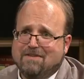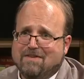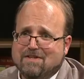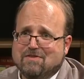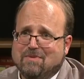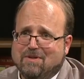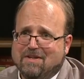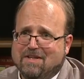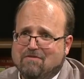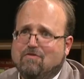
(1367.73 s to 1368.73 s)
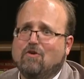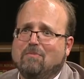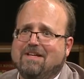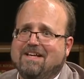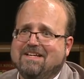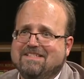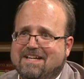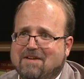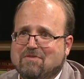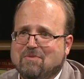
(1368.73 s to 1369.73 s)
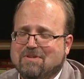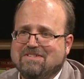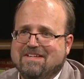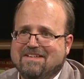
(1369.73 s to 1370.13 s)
at the festival and then formalize it afterwards.